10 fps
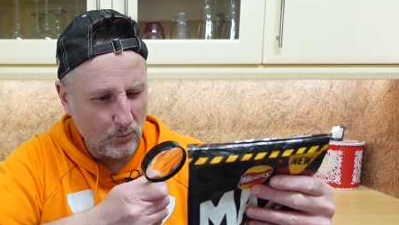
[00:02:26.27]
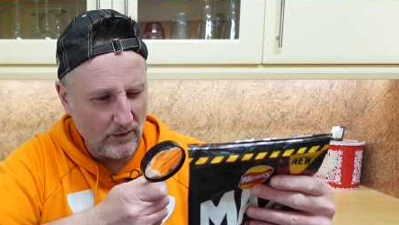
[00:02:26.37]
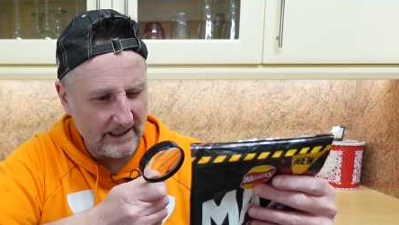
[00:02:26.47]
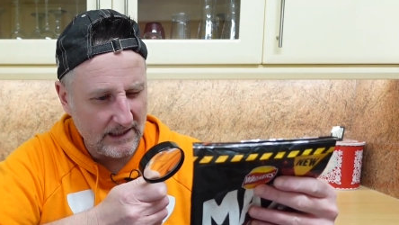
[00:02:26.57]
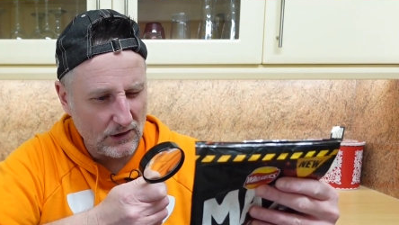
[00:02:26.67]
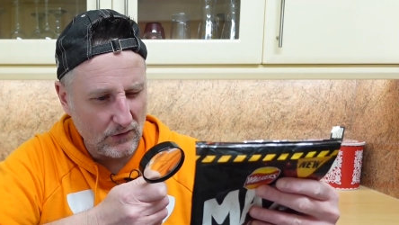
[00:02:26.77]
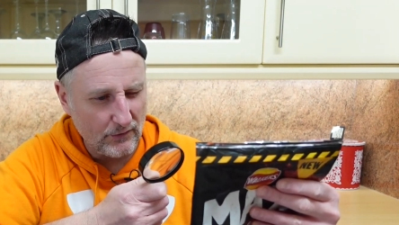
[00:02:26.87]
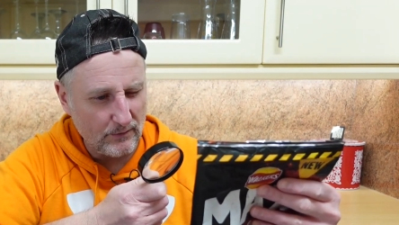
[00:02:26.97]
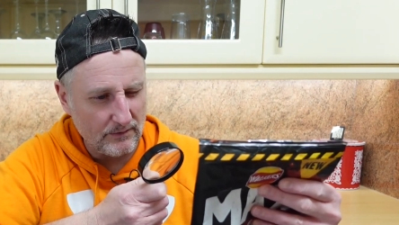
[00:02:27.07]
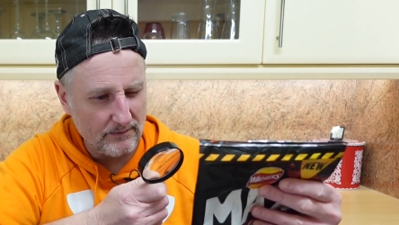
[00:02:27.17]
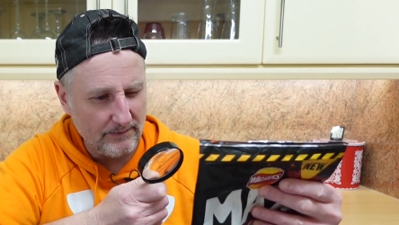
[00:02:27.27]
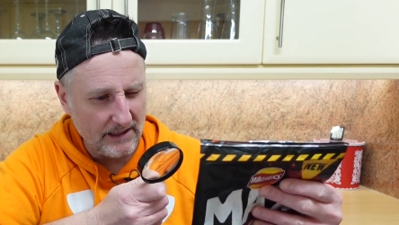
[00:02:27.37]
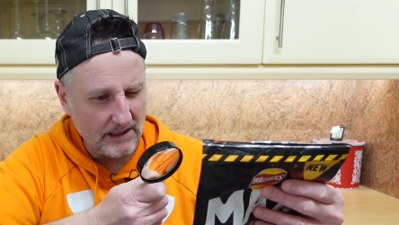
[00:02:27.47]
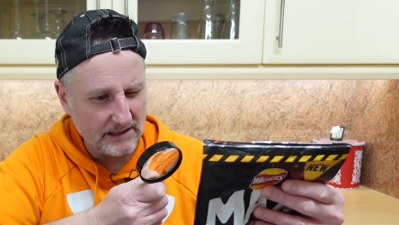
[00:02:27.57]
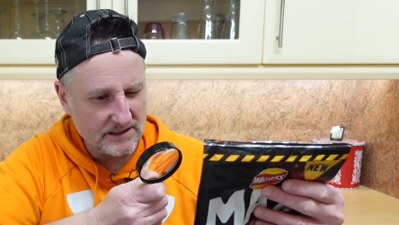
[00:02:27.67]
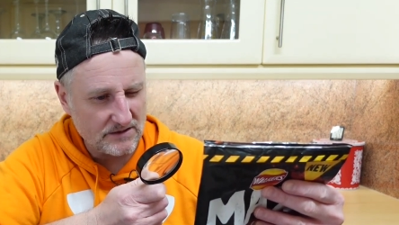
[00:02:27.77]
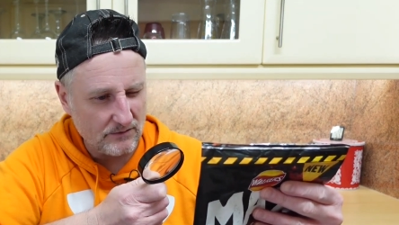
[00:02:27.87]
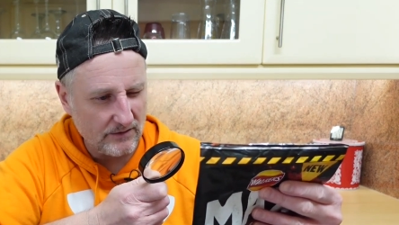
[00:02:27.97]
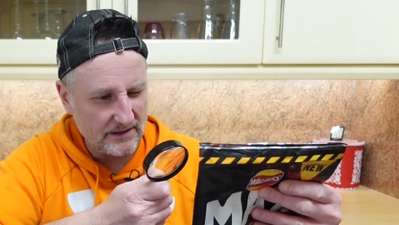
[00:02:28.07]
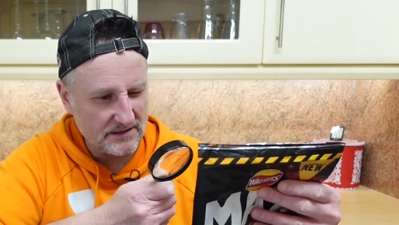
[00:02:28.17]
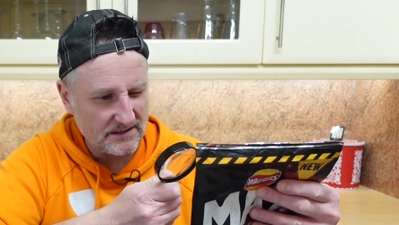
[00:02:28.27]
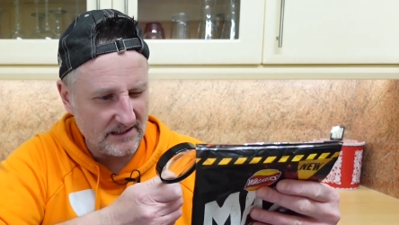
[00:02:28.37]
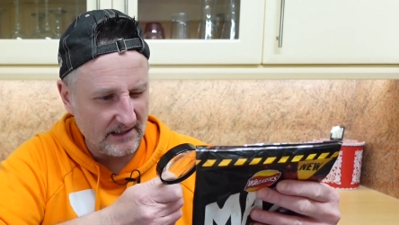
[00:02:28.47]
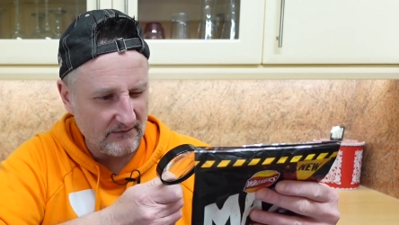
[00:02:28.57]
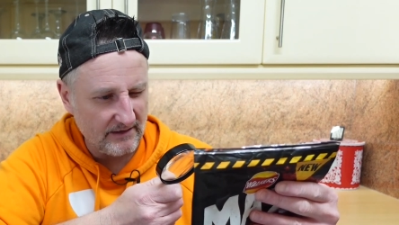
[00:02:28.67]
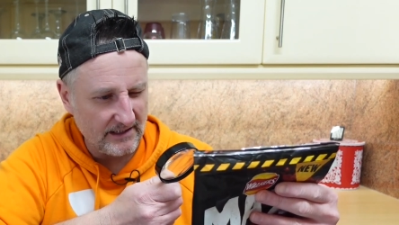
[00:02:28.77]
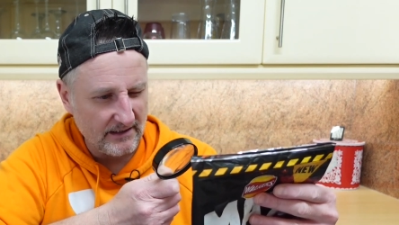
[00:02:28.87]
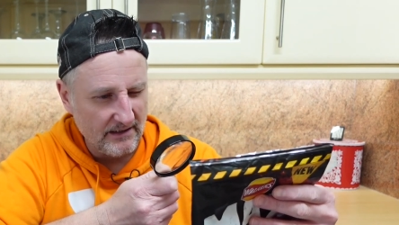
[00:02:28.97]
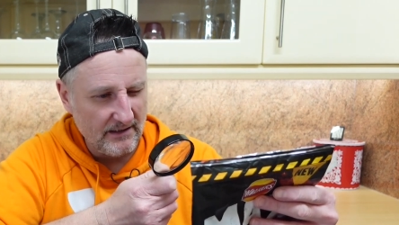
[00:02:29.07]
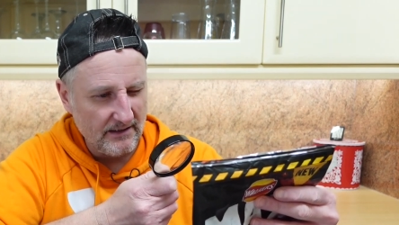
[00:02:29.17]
wheat, gluten, barley, soya, celery